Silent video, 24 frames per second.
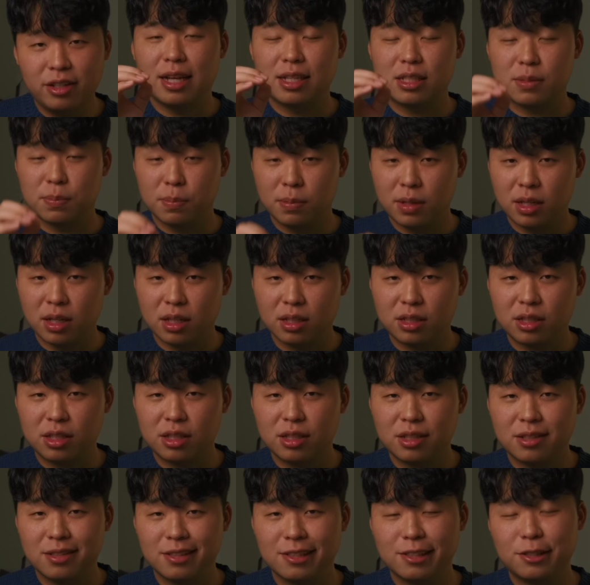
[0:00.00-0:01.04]
as
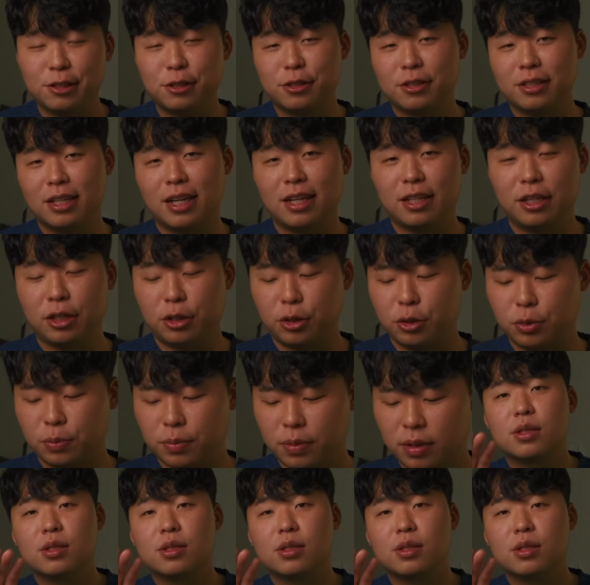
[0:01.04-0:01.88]
much as your dining room.